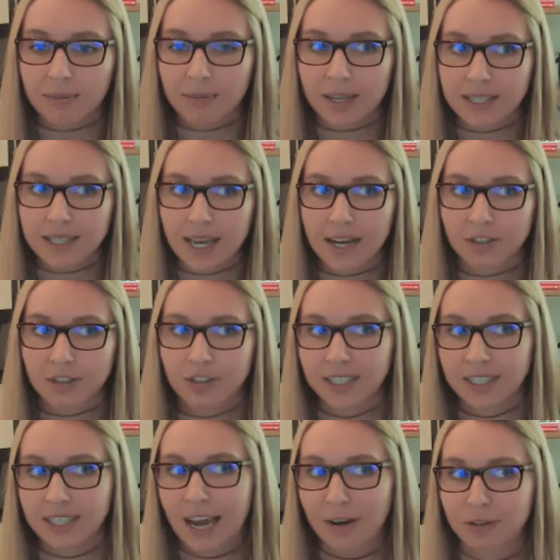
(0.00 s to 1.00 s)
that's
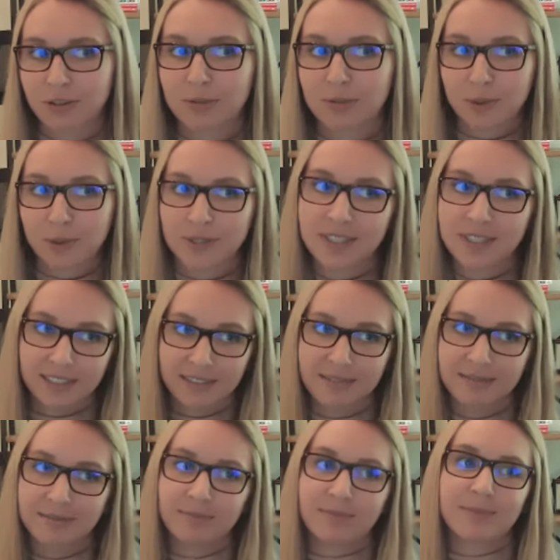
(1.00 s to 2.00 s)
actually now supposed to
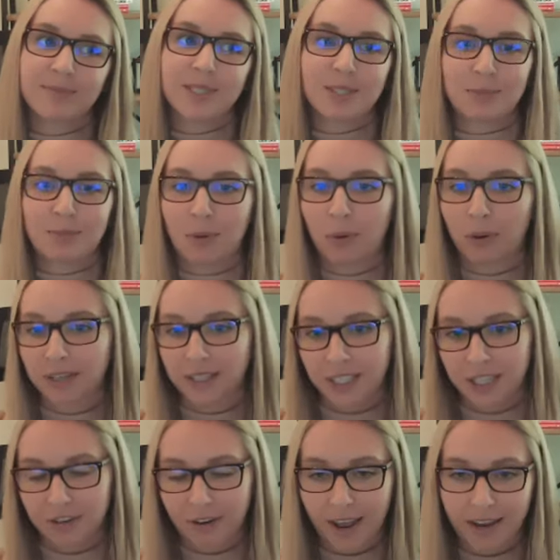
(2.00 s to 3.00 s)
support
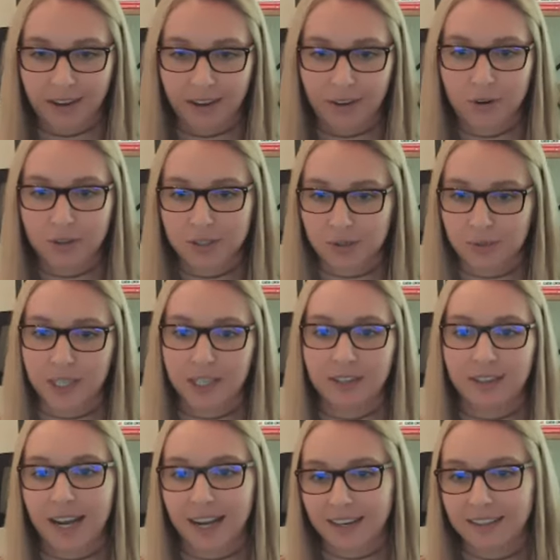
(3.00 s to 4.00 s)
year-end, notice to reader,
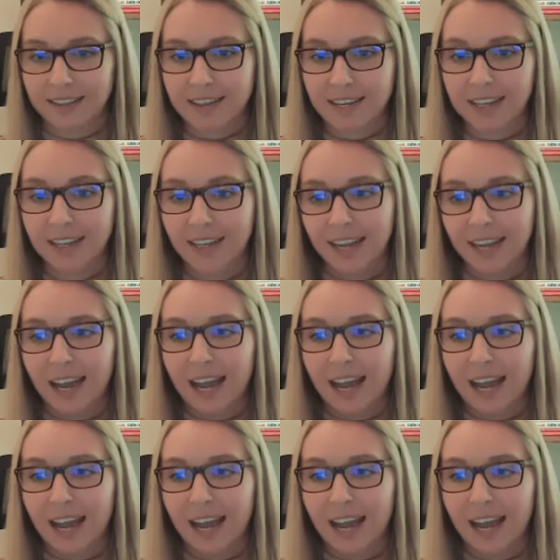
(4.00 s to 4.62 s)
that kind of thing.